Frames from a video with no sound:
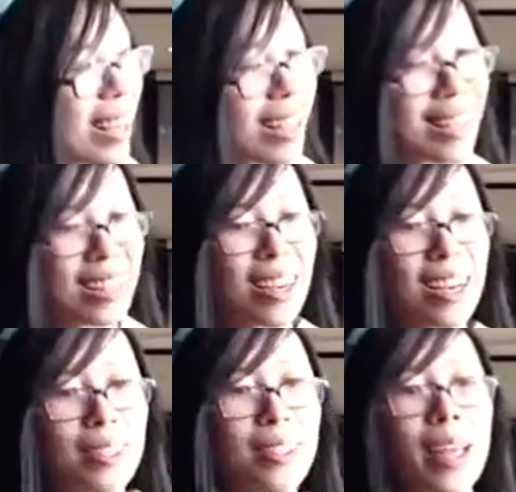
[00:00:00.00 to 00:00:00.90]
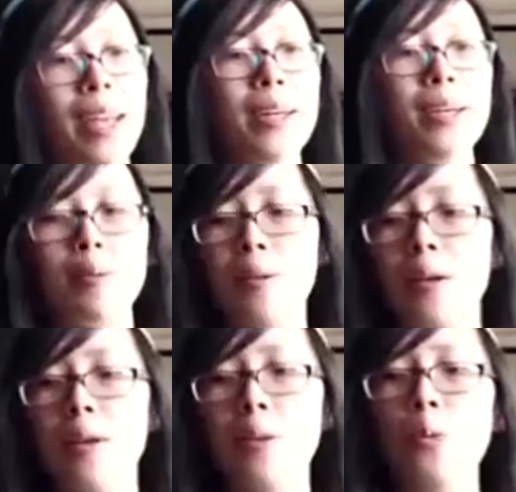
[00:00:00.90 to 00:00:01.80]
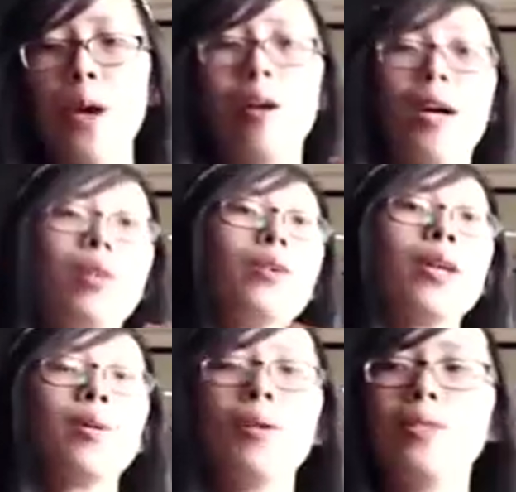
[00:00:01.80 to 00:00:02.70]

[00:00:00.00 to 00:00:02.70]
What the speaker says: and I didn't end up where I thought I'd be.